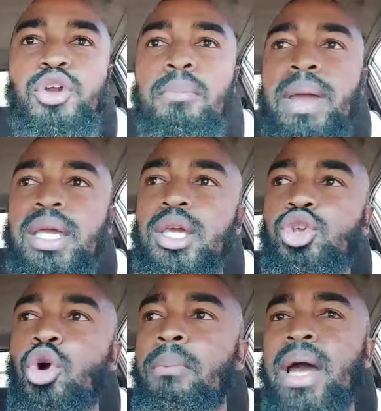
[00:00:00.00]
you're making
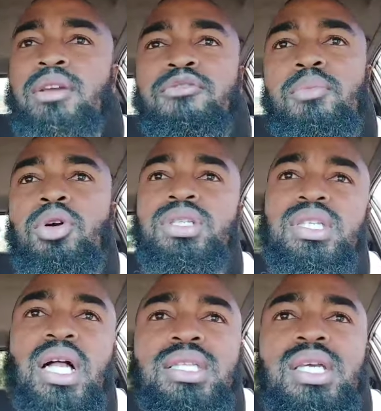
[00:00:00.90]
your money from
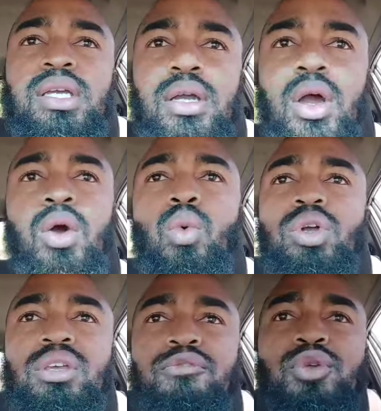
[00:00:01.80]
consulting
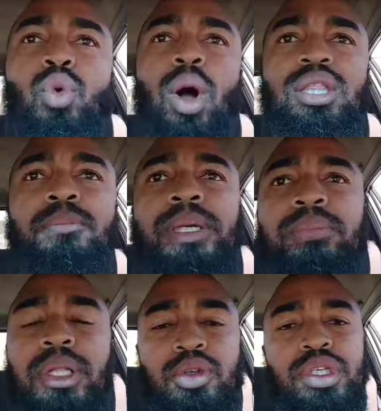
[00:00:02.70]
with a few wealthy
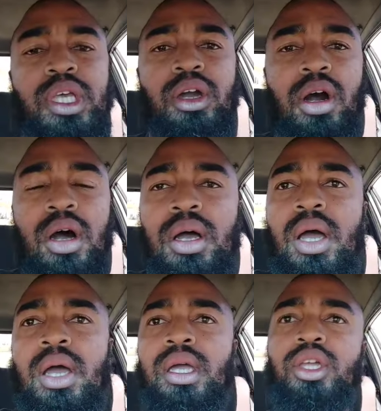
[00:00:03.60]
people and you say, oh
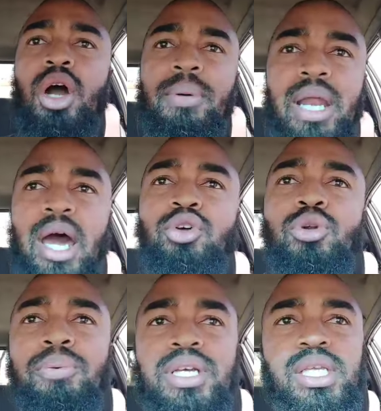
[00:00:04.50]
yeah, but I don't
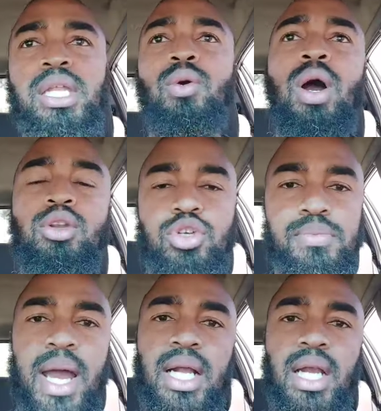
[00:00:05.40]
oppress anyone
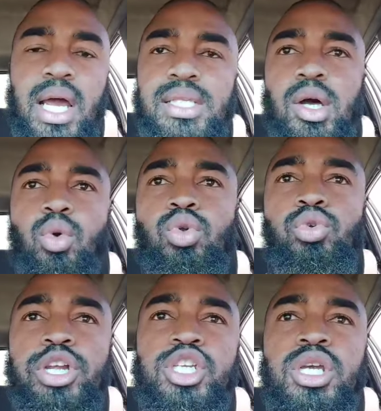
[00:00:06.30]
because my clients are all
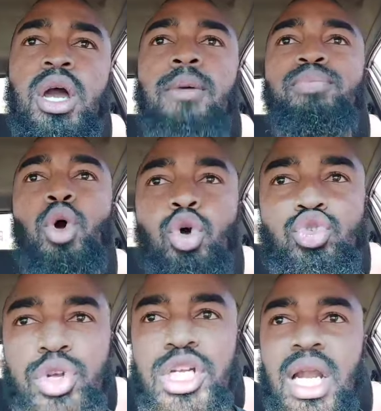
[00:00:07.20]
rich.
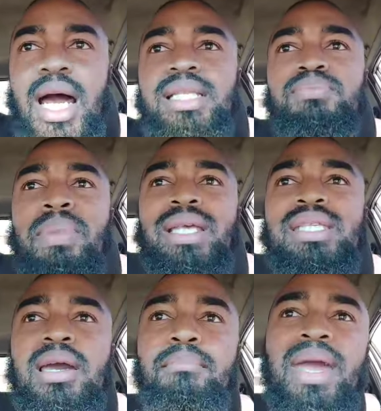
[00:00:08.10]
Those rich clients make
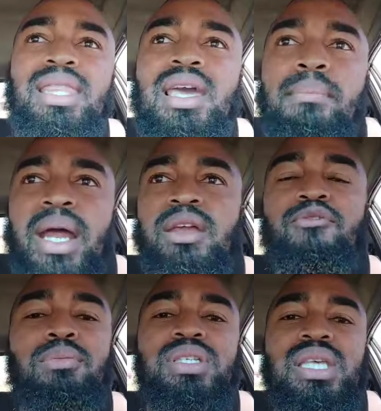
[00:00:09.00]
their money
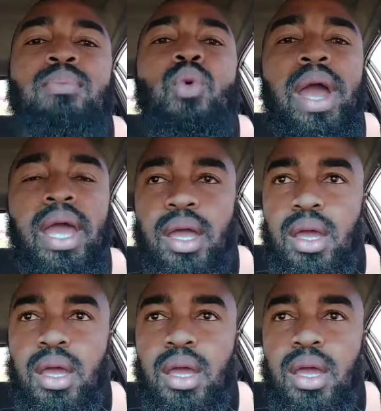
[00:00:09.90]
from somewhere,